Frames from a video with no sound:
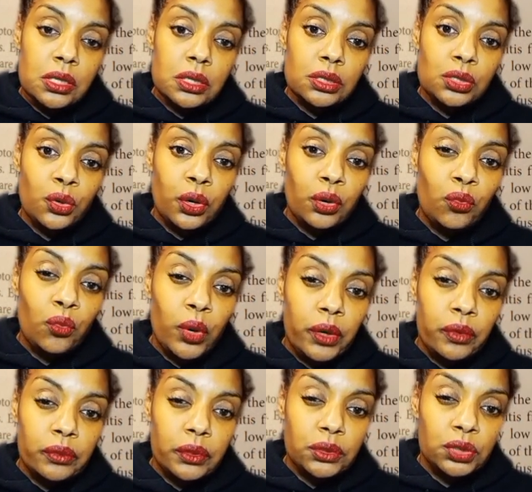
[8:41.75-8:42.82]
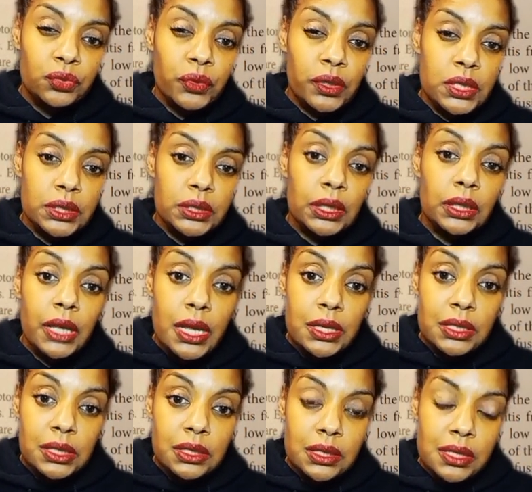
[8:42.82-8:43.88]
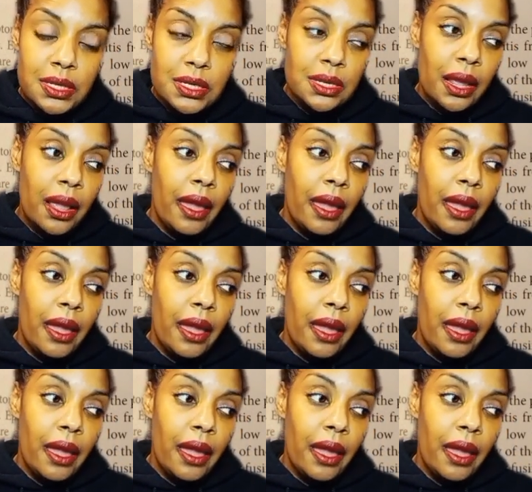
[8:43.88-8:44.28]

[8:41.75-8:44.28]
sort of one of those first lessons.